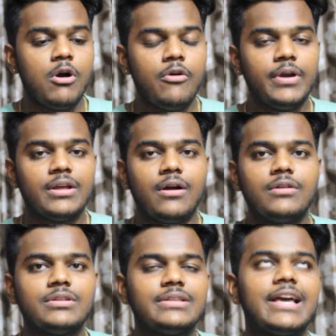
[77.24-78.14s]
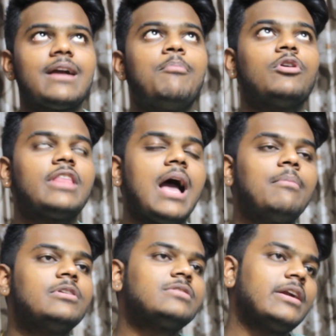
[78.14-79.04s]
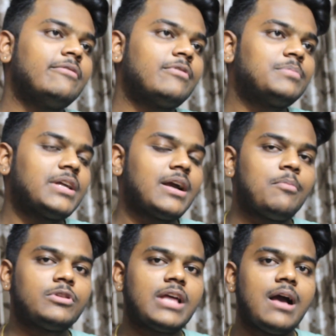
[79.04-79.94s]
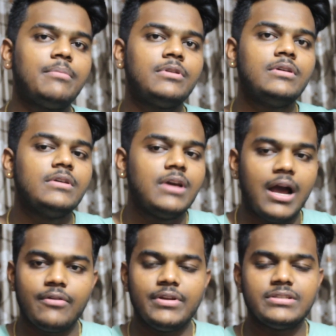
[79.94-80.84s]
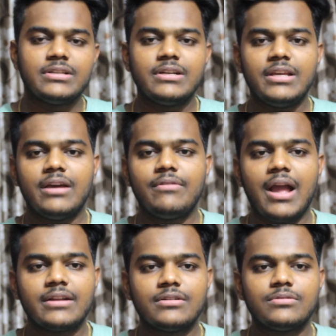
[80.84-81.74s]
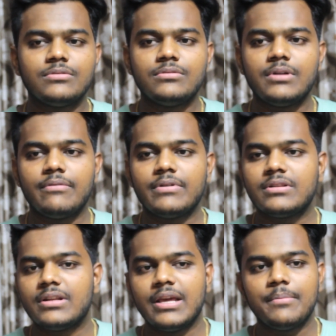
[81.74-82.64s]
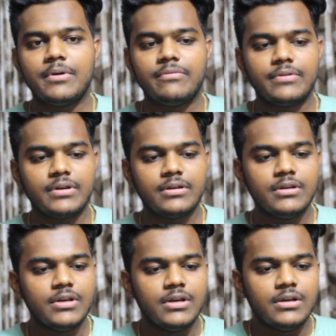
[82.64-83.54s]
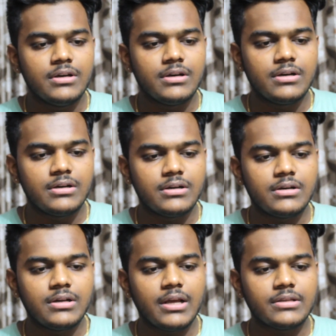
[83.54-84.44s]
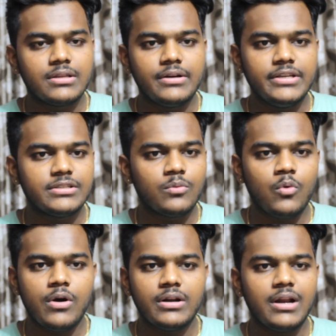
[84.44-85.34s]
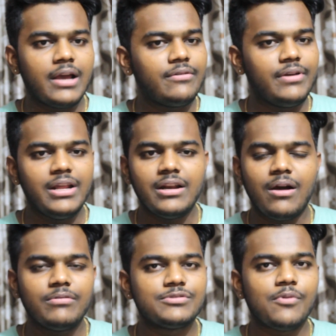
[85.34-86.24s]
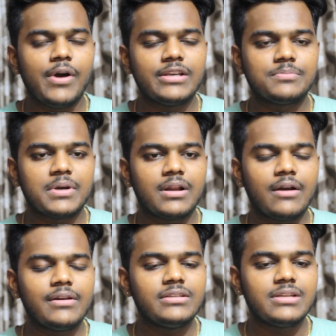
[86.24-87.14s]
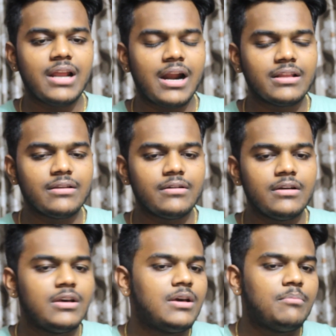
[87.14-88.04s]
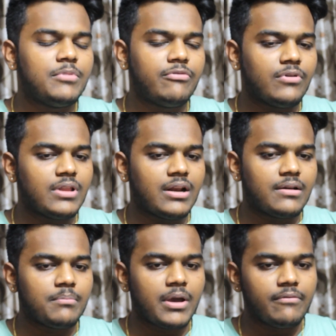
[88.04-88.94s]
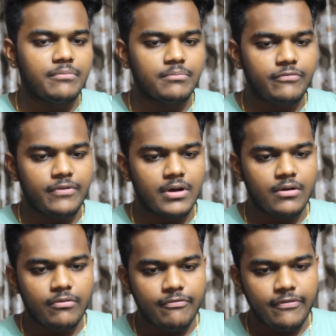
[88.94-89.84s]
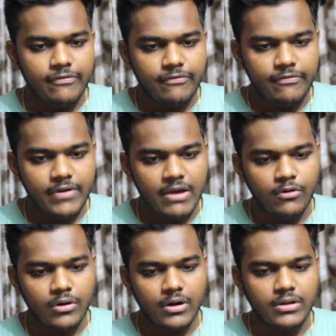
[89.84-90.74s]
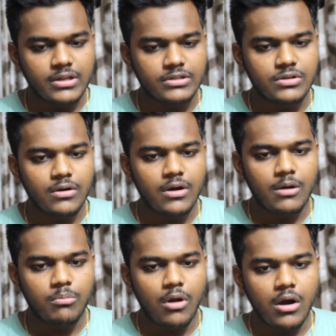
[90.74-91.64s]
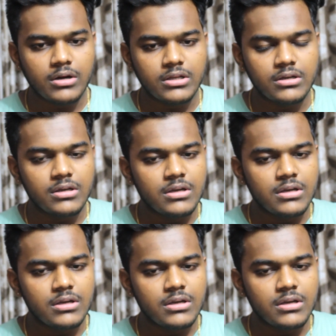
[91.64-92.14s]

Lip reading: Bahaoui and all, Decapotable, starting from Decapotable, and recently I reacted to, I forgot the name of it, the reason one, I really love his voice, man. Recently, another, before that, my, you know, Favor, you know, that song got blocked,